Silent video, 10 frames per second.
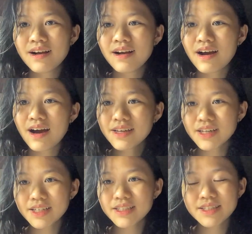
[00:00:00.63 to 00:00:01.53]
Hi
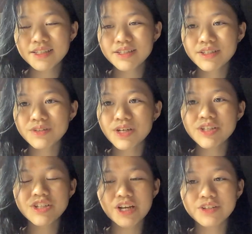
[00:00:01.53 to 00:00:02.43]
guys, it's a great
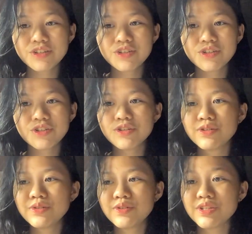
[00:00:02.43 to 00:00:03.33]
chance
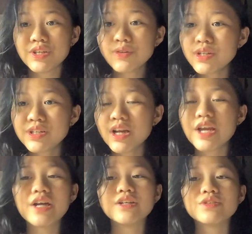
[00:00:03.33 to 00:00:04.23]
to see you here
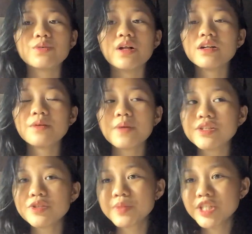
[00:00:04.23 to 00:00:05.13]
and welcome back
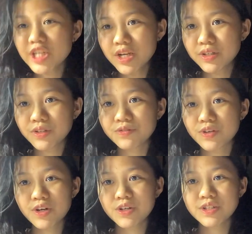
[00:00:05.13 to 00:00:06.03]
to my channel
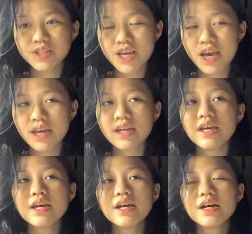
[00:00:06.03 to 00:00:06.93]
for today.
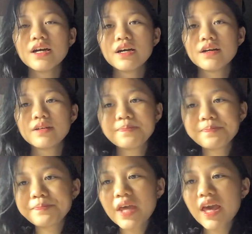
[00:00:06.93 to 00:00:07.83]

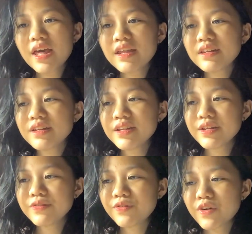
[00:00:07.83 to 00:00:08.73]
And
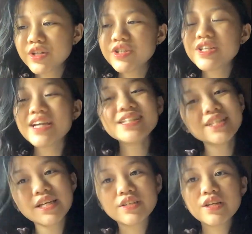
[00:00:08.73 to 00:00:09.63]
for today's
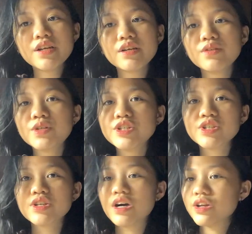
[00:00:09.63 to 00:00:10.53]
lesson, we're
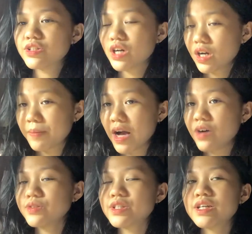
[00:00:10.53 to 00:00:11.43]
just gonna talk
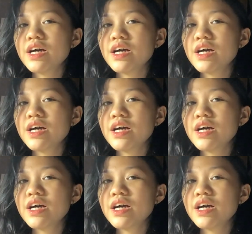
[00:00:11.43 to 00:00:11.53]
about